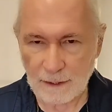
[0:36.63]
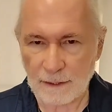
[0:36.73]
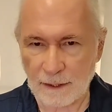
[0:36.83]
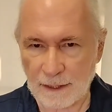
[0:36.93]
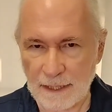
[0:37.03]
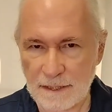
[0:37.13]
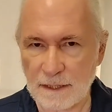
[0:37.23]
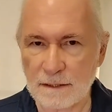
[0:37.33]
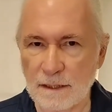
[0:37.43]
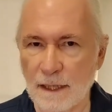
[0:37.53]
the guest
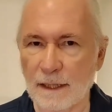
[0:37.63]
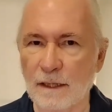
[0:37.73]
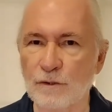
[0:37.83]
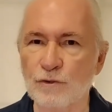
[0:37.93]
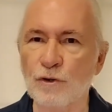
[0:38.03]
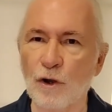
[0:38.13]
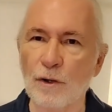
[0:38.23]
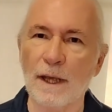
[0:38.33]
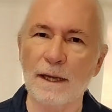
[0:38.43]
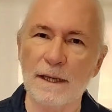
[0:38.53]
internet
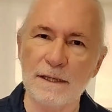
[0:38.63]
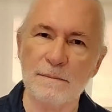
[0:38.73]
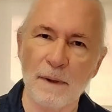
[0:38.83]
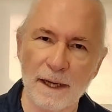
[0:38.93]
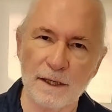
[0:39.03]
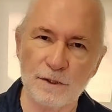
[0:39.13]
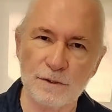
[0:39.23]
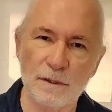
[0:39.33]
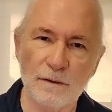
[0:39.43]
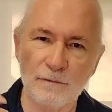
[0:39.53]
controller is
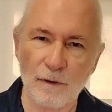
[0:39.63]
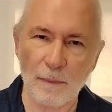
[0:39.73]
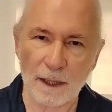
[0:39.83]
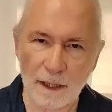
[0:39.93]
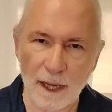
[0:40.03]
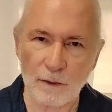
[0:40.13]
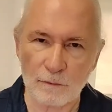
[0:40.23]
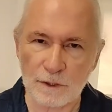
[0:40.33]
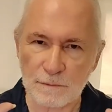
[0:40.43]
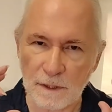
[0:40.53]
managed from a cloud,
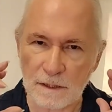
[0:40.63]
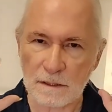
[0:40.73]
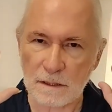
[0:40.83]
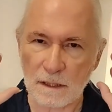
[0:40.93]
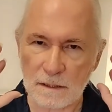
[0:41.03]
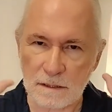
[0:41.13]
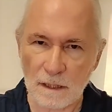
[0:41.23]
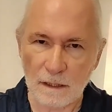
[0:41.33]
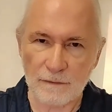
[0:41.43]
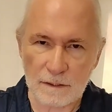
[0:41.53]
which means a
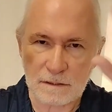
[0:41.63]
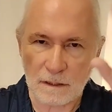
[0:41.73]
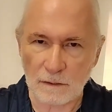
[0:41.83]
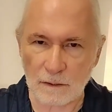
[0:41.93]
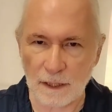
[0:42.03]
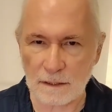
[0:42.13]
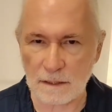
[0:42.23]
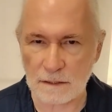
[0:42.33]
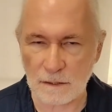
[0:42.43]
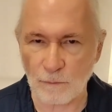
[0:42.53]
service
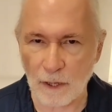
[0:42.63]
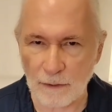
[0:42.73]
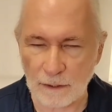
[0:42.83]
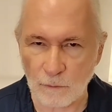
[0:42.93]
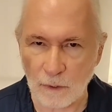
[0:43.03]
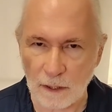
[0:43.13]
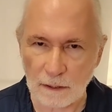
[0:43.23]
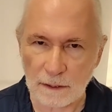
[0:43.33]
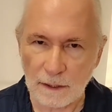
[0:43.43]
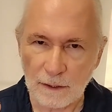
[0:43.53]
located somewhere in the
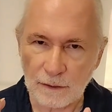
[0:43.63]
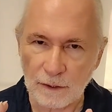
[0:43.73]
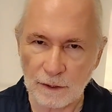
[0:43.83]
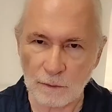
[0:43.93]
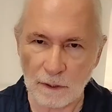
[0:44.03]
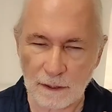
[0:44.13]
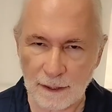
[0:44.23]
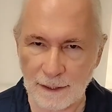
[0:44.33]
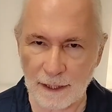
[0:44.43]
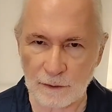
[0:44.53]
world that you will
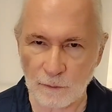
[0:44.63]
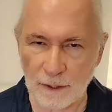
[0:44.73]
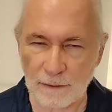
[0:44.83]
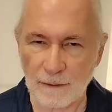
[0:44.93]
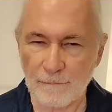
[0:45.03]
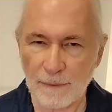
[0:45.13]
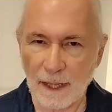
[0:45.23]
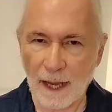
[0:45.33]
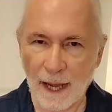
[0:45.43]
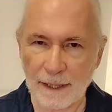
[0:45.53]
connect with
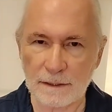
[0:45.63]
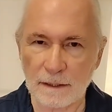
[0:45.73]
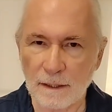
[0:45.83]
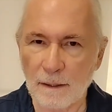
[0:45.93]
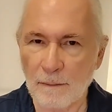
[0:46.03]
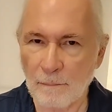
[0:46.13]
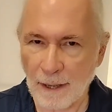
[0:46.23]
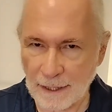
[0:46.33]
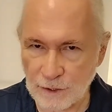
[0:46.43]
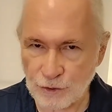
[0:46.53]
and
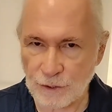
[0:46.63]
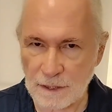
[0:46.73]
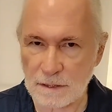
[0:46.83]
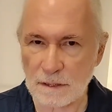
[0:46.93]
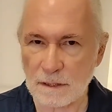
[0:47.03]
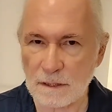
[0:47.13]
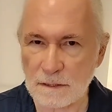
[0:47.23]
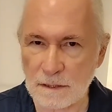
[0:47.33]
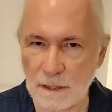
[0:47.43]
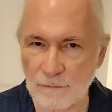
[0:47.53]
manage this
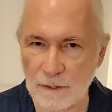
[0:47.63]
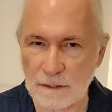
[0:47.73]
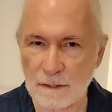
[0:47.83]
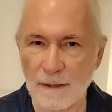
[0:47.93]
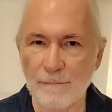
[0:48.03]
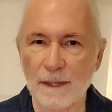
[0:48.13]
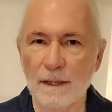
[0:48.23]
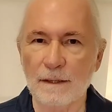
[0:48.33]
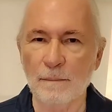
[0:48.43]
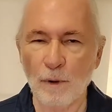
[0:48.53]
service.
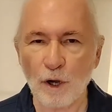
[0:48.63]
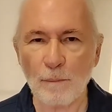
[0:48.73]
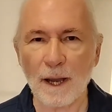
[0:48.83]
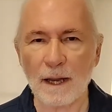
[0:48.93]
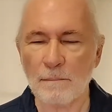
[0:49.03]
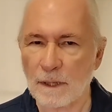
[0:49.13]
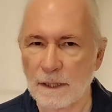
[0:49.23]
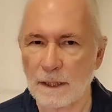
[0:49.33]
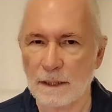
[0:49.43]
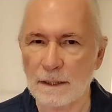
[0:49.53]
The mobile
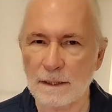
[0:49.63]
money